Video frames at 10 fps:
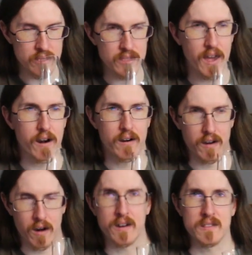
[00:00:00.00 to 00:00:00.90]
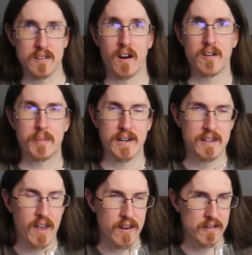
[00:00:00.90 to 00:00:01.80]
that are in the Ardbeg
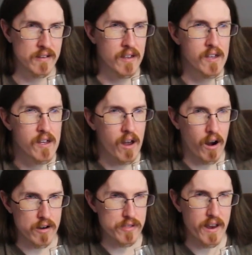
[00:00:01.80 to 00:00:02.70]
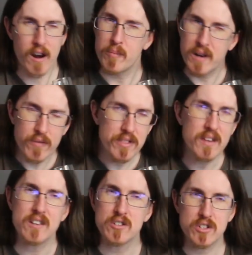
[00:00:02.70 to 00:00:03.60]
10 are there, but
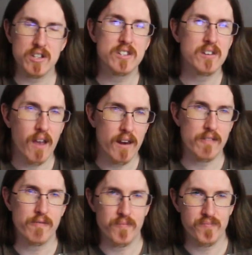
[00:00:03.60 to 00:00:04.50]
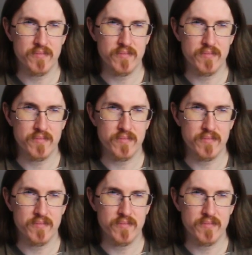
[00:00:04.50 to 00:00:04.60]
everything is just kind of